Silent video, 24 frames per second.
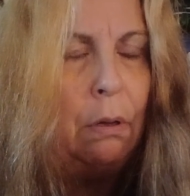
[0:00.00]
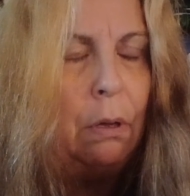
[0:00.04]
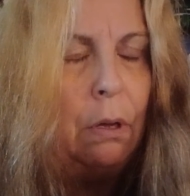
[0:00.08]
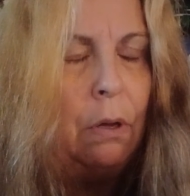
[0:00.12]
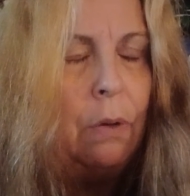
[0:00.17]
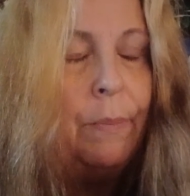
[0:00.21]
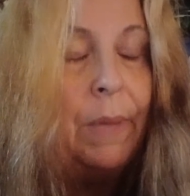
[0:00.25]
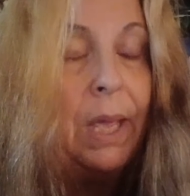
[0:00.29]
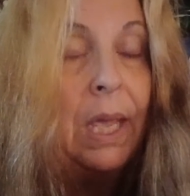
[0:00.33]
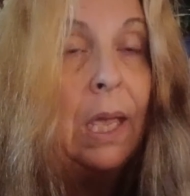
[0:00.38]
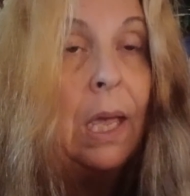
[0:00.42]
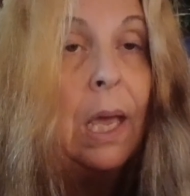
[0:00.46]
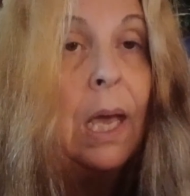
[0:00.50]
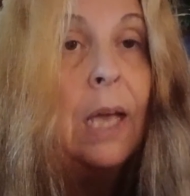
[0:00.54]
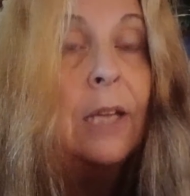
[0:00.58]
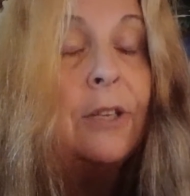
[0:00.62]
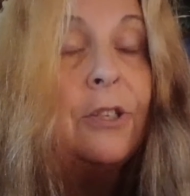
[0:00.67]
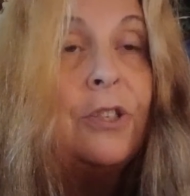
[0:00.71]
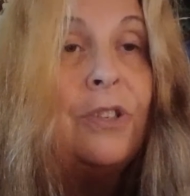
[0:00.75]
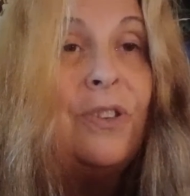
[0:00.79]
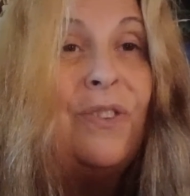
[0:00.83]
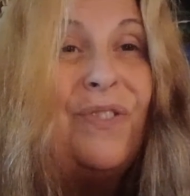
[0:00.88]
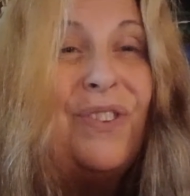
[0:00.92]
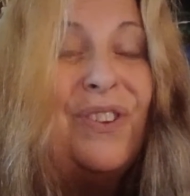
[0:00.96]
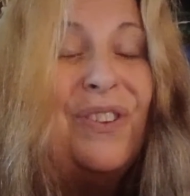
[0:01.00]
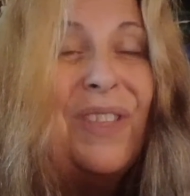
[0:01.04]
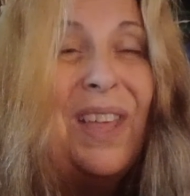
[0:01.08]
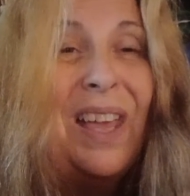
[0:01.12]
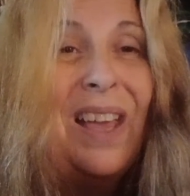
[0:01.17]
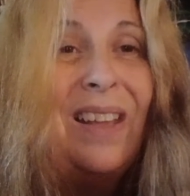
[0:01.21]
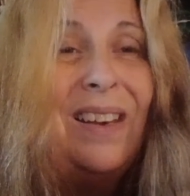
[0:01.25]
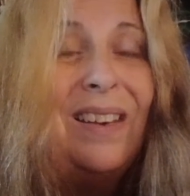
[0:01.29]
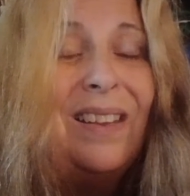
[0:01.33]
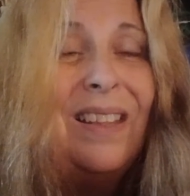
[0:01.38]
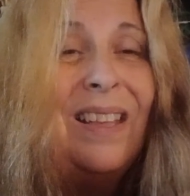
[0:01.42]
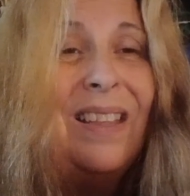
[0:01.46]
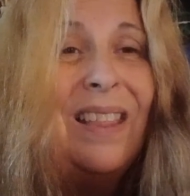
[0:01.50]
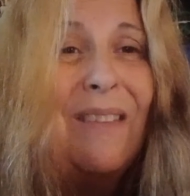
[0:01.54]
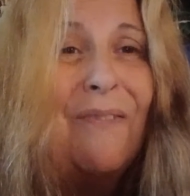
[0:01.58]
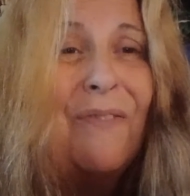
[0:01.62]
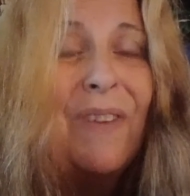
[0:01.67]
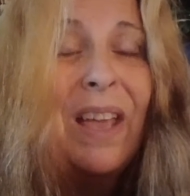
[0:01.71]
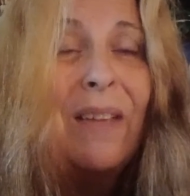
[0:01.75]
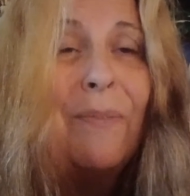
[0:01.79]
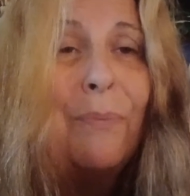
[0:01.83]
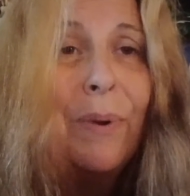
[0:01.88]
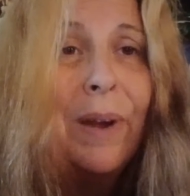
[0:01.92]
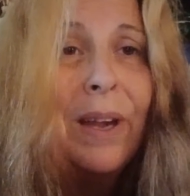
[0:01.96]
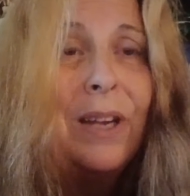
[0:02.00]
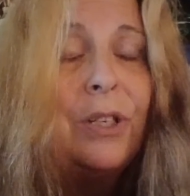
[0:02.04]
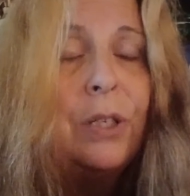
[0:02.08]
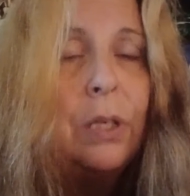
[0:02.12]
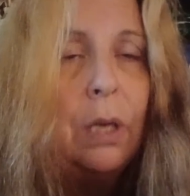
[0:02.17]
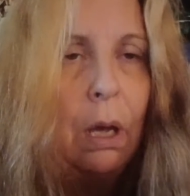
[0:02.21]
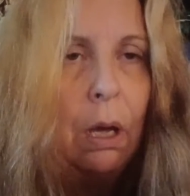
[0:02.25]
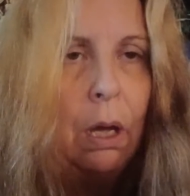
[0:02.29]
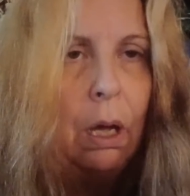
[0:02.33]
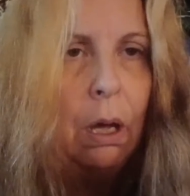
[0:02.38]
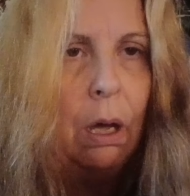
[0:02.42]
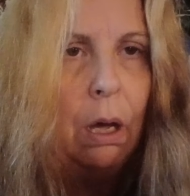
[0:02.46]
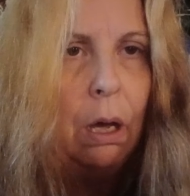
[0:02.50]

my gosh, do you feel that? That vibration. Oh,